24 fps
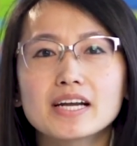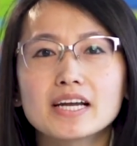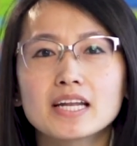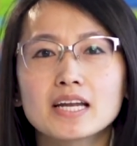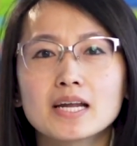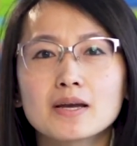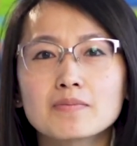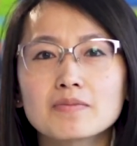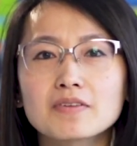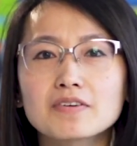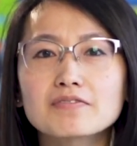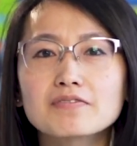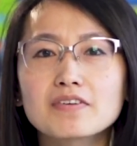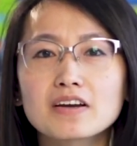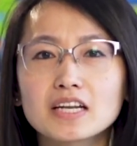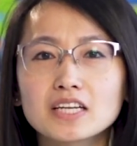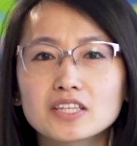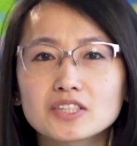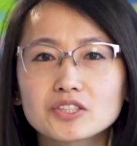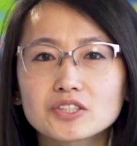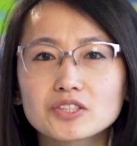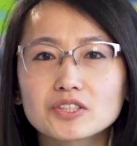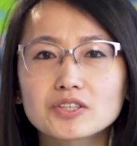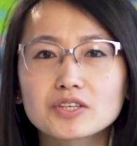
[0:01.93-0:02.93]
and I'm the
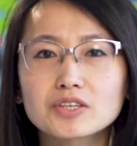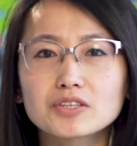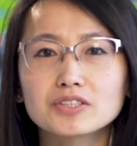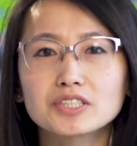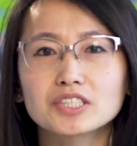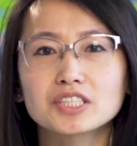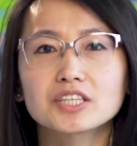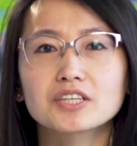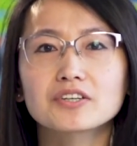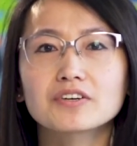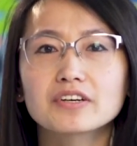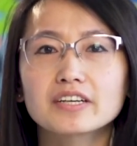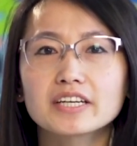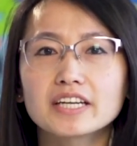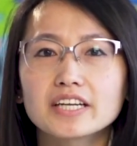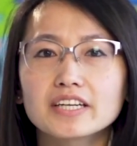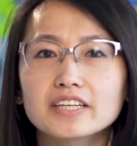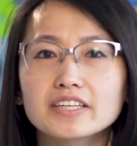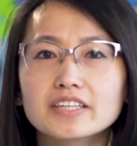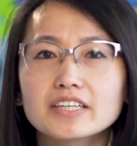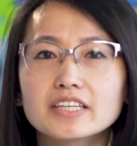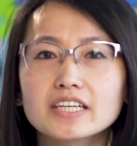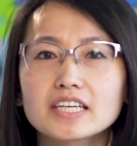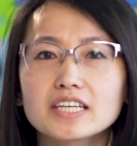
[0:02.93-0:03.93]
Financial Coaching
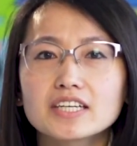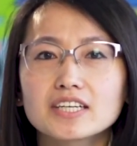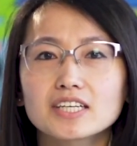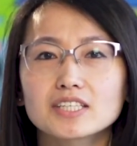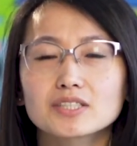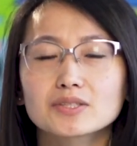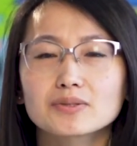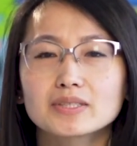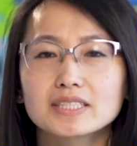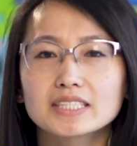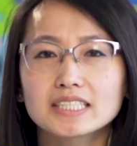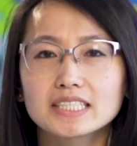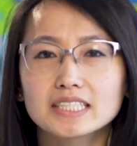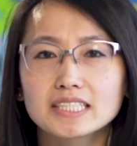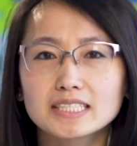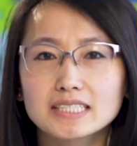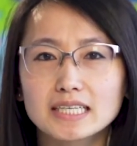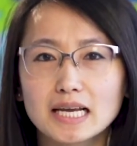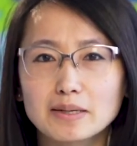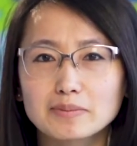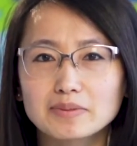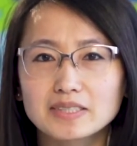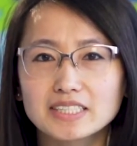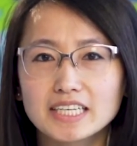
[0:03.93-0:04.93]
Coordinator here at Twin Cities
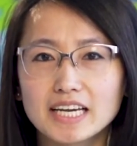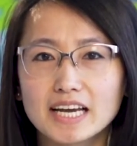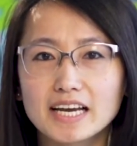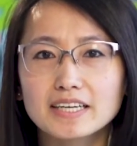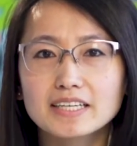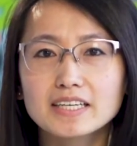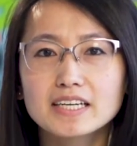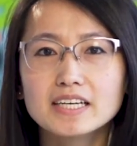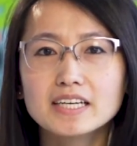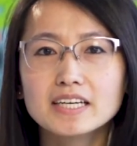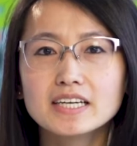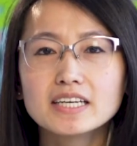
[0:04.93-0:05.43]
Habitat.